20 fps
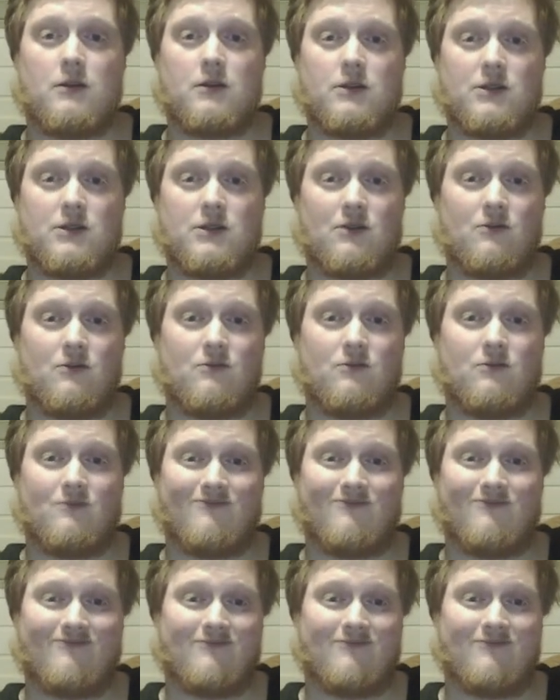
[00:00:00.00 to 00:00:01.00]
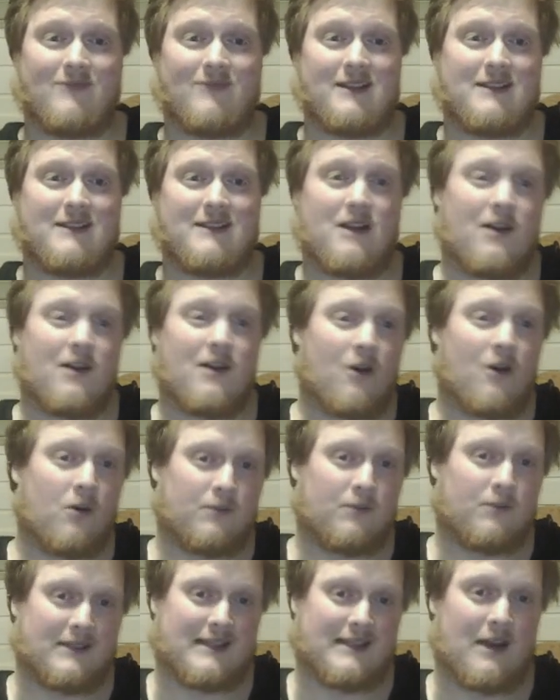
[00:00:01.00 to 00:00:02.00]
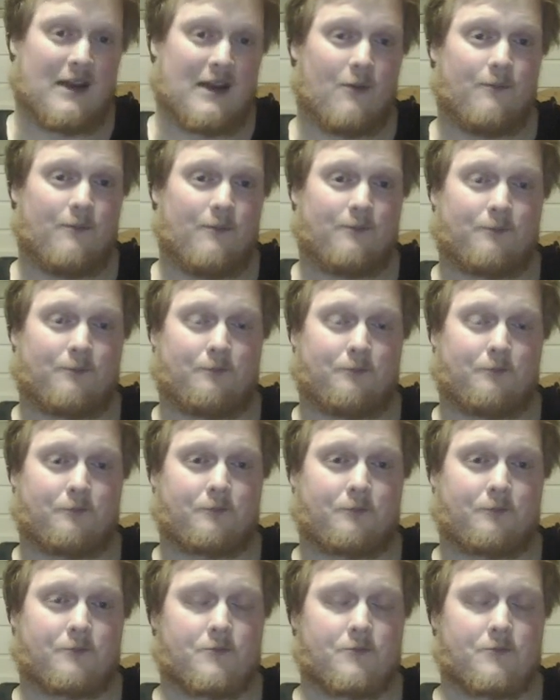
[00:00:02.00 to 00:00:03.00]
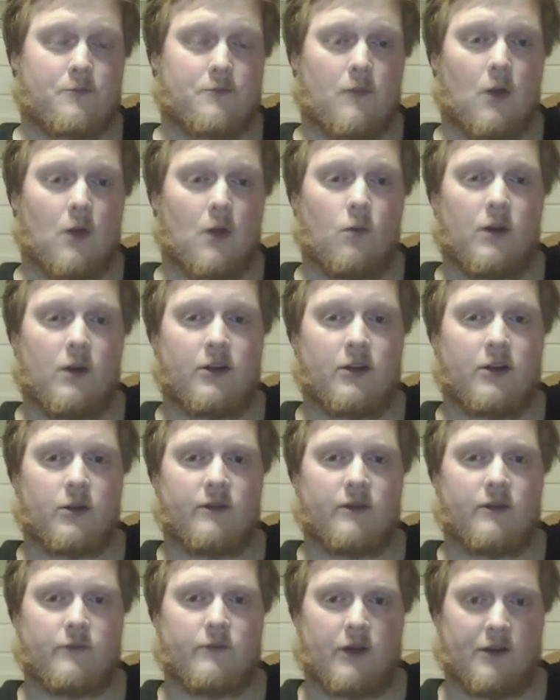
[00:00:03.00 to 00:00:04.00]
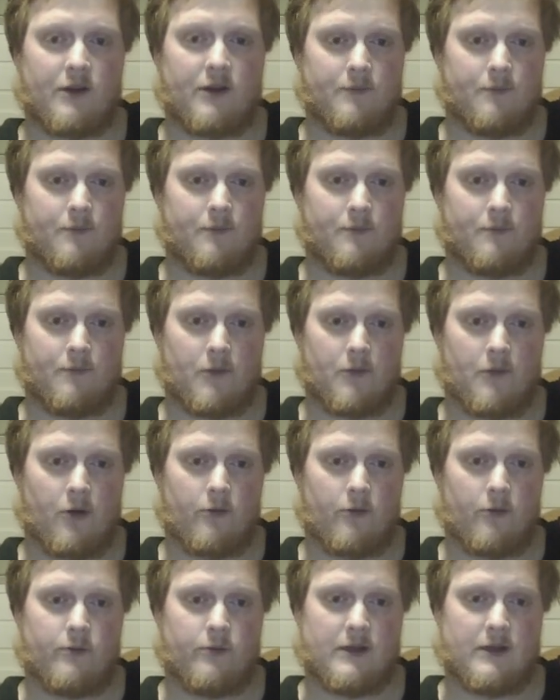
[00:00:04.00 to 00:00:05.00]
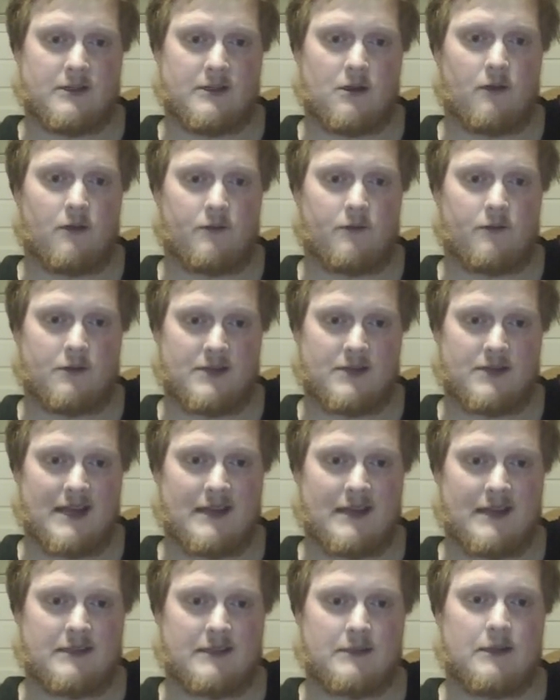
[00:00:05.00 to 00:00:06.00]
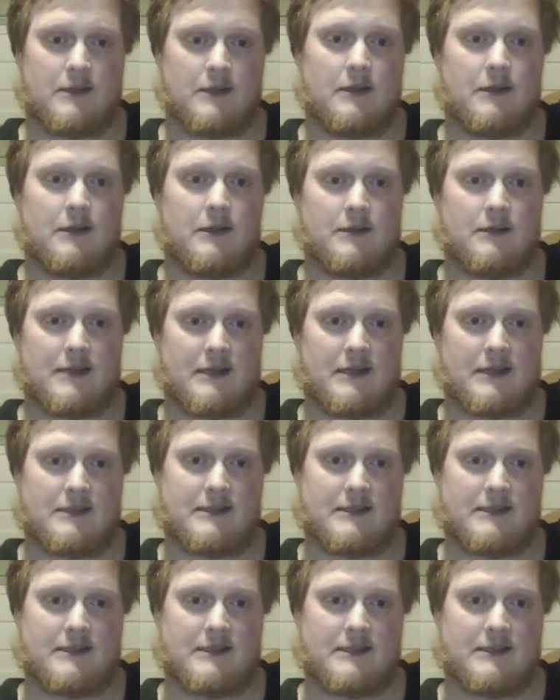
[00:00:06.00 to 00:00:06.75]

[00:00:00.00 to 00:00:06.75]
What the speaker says: So it's kind of hopeless now. What he could have done, though, is after takes, he